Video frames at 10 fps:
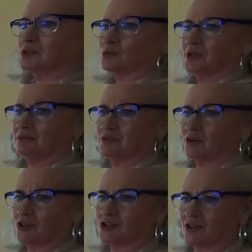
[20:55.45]
it was a Reeves
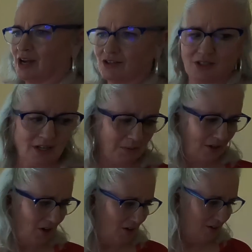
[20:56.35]
furniture couch, as I
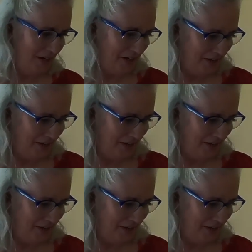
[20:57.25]
recall.